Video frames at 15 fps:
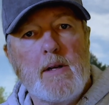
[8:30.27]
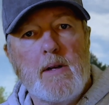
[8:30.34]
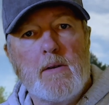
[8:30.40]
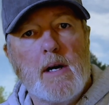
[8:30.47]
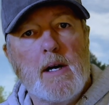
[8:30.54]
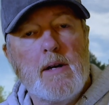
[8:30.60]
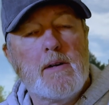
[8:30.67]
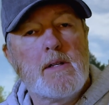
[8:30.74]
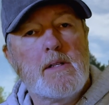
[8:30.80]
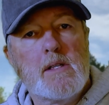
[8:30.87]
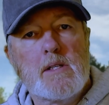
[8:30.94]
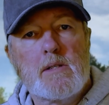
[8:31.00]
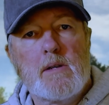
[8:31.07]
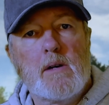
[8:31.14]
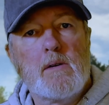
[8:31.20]
hundreds of
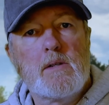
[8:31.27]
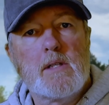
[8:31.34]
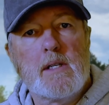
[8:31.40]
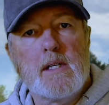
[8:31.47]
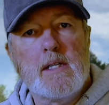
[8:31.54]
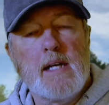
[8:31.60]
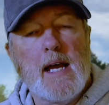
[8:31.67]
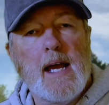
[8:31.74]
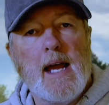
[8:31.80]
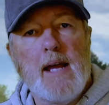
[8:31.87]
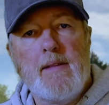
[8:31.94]
strokes in a day.